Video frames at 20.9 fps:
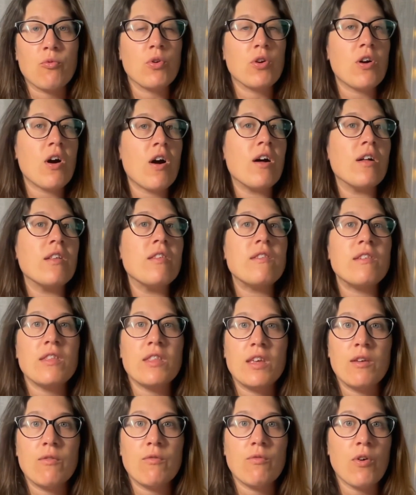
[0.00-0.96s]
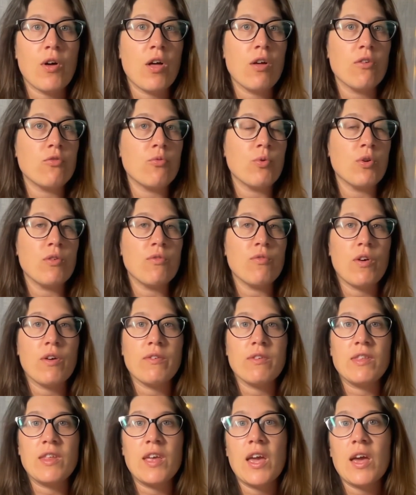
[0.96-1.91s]
We're constantly involved. We're
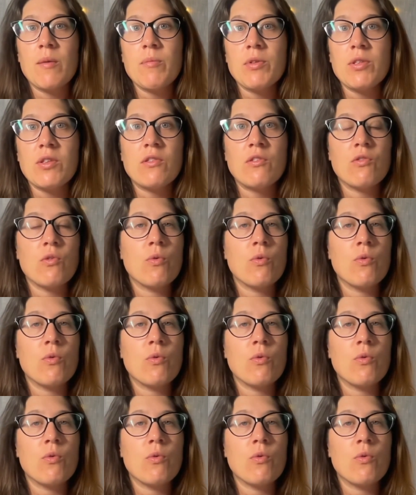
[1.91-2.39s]
involved in the ambulance